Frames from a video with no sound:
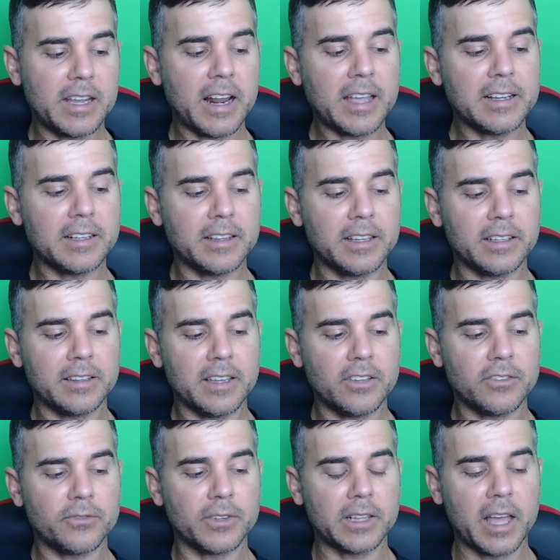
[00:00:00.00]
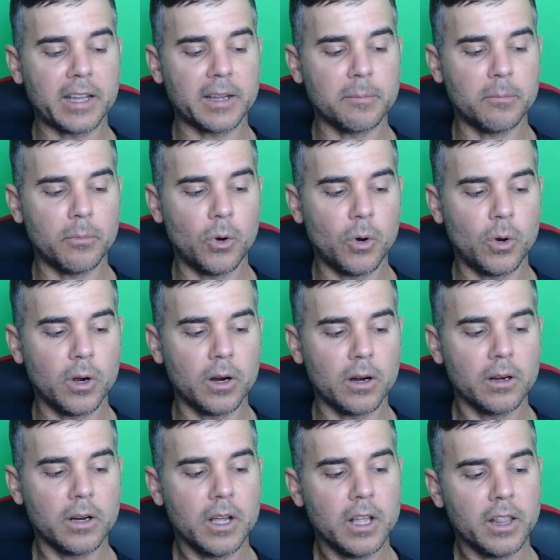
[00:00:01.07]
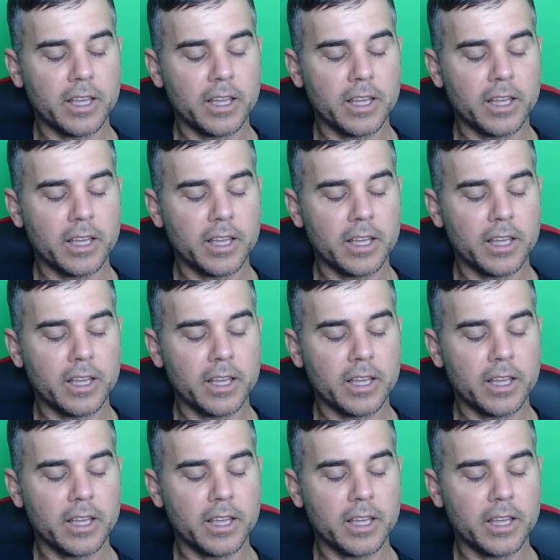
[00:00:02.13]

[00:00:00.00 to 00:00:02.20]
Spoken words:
and I can click these for like more.